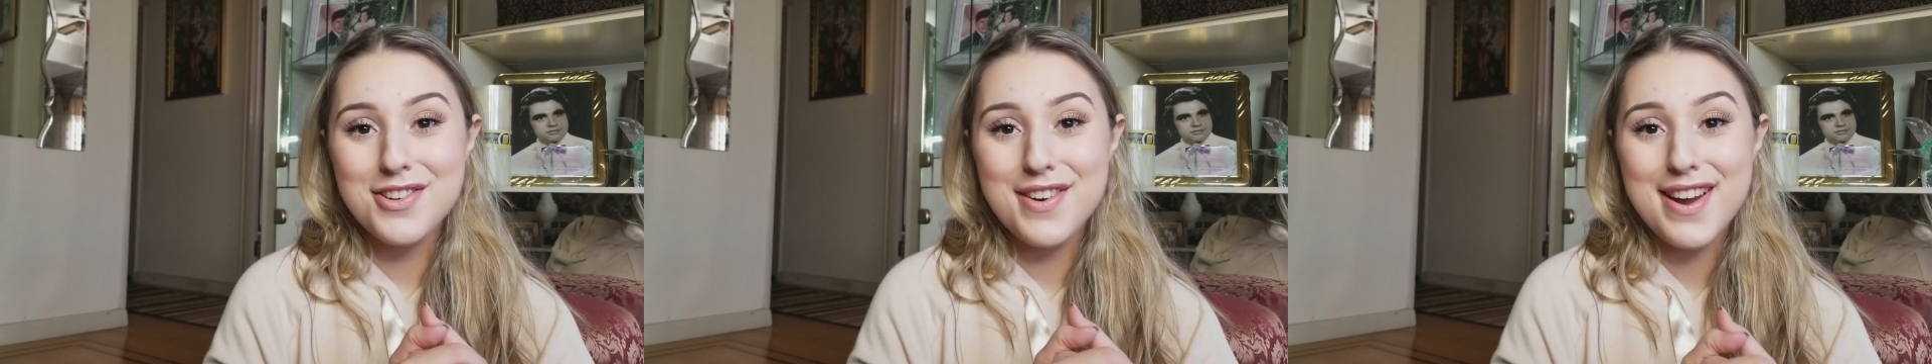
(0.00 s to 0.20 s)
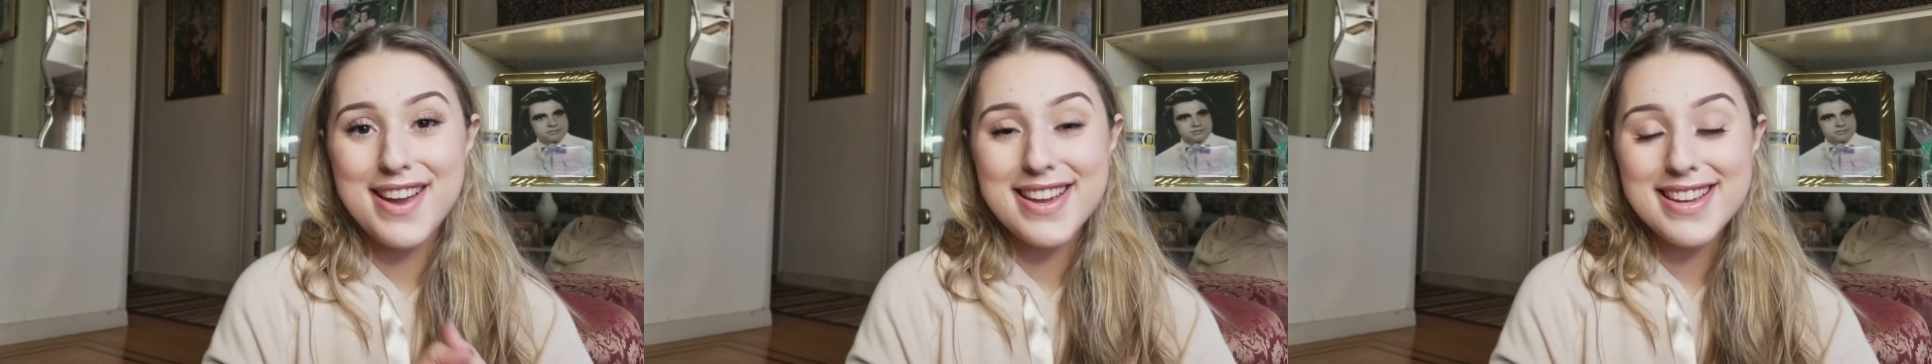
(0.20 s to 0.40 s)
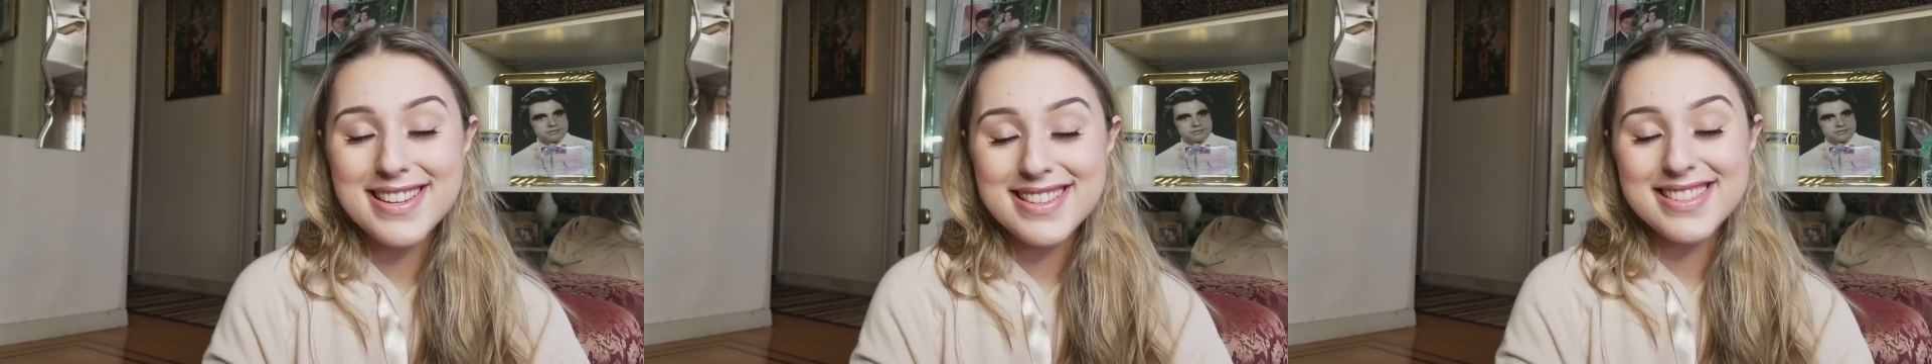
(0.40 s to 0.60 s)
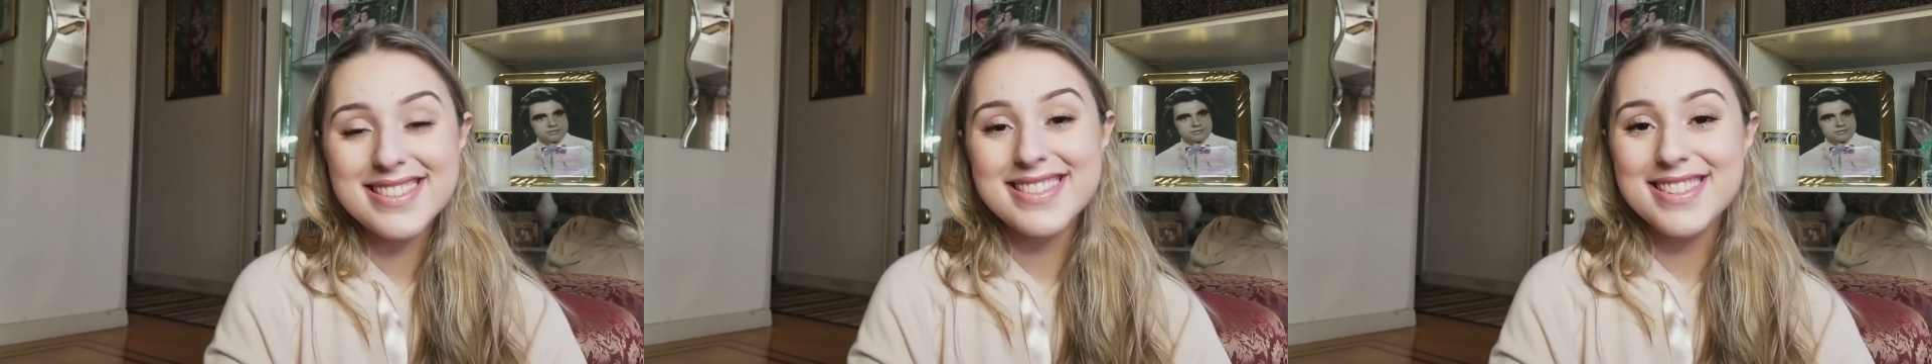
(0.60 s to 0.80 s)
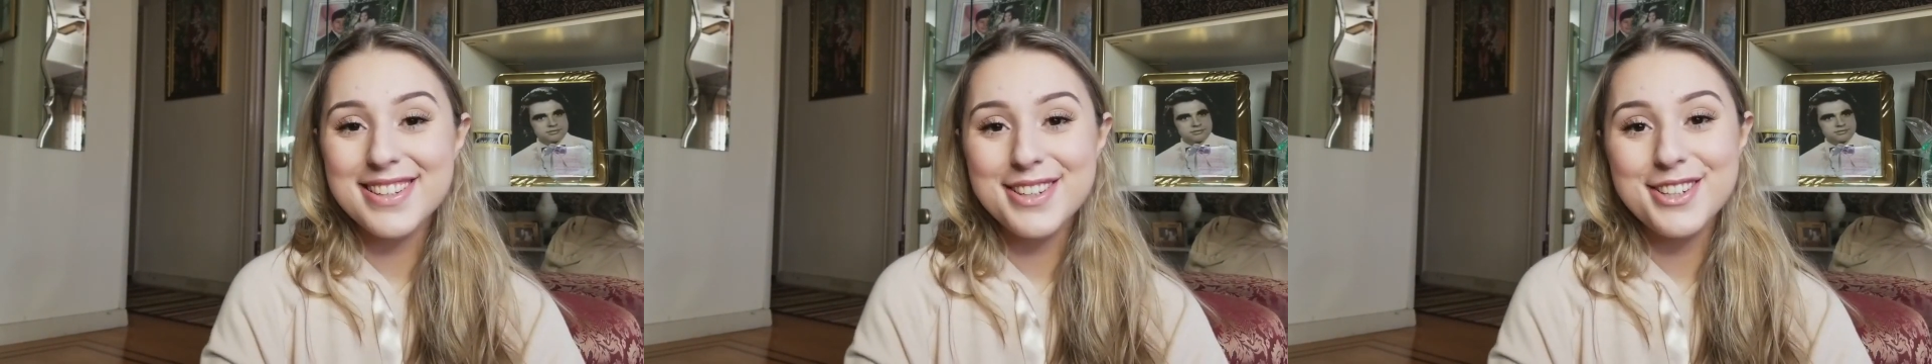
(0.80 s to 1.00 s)
right,
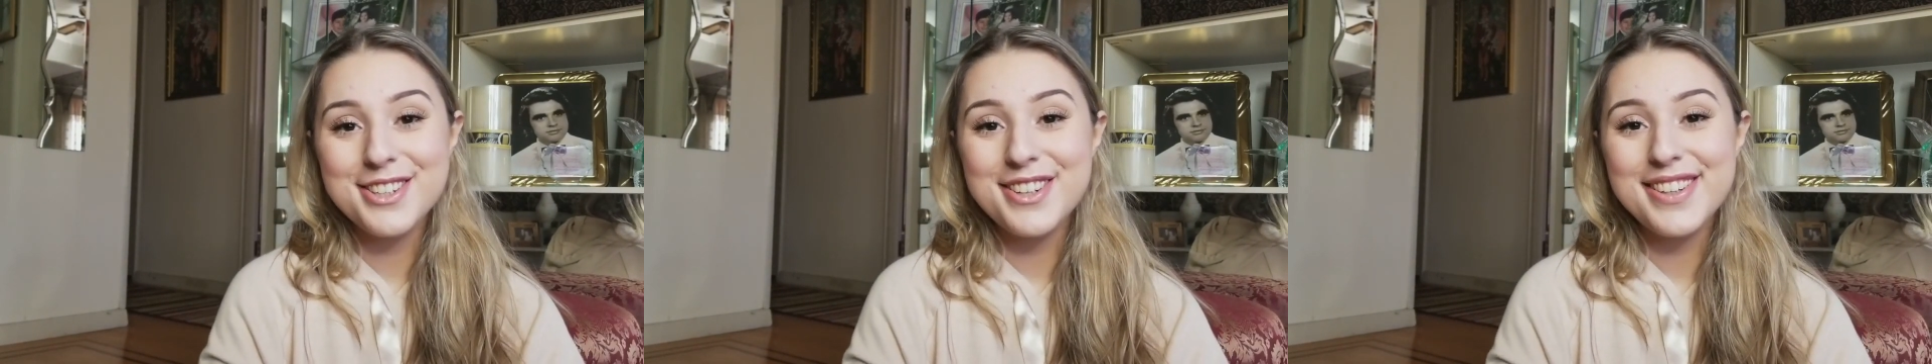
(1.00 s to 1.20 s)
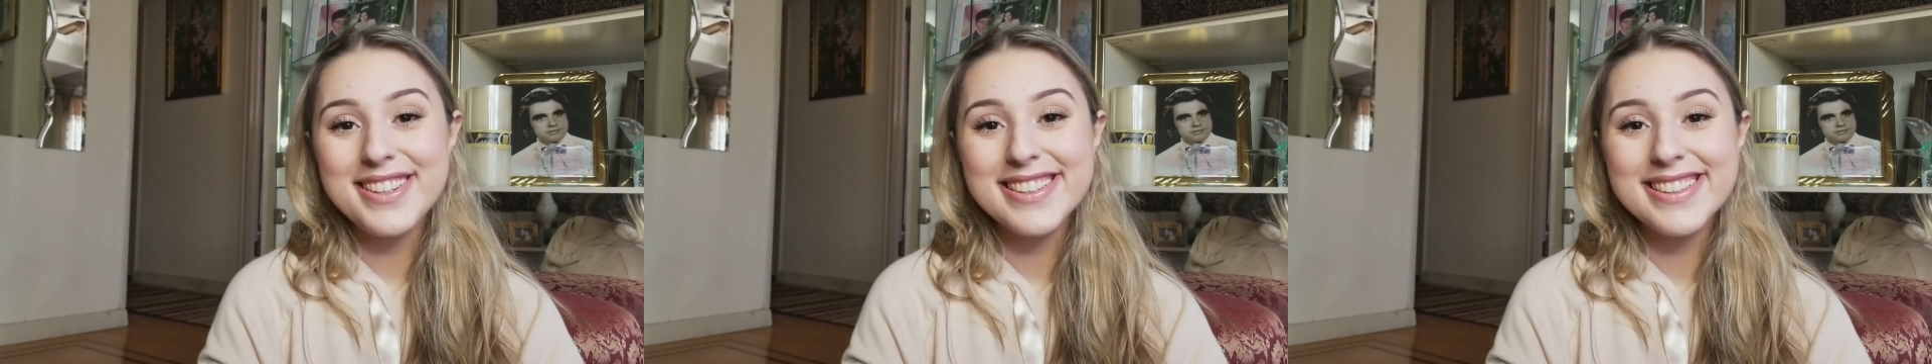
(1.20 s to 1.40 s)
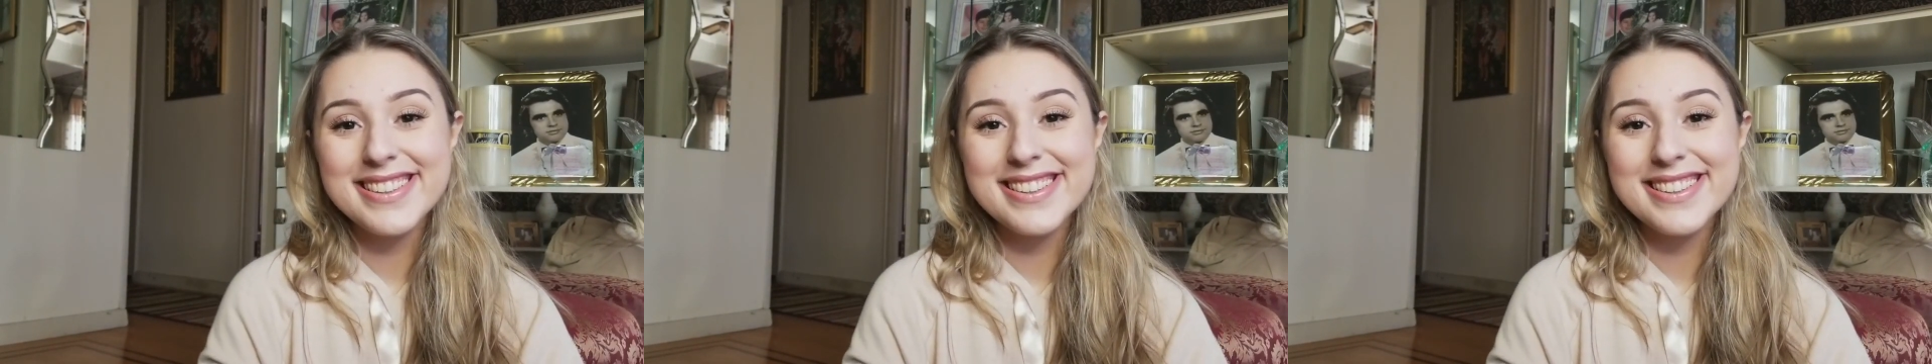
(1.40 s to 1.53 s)
so